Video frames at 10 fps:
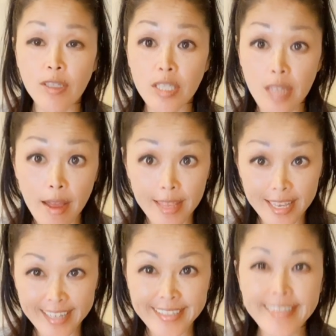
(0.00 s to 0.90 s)

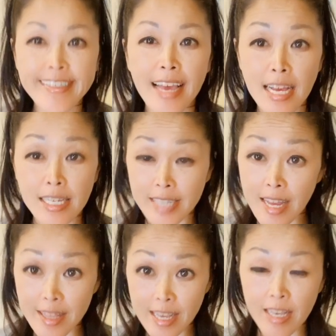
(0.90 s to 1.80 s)
sardines.
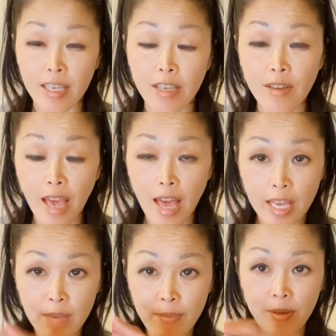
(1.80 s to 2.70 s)
Sardine, you can
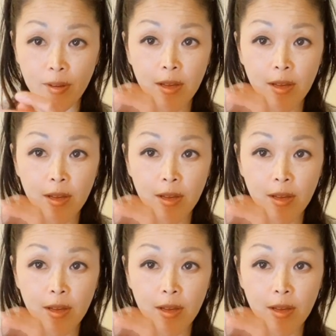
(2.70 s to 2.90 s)
even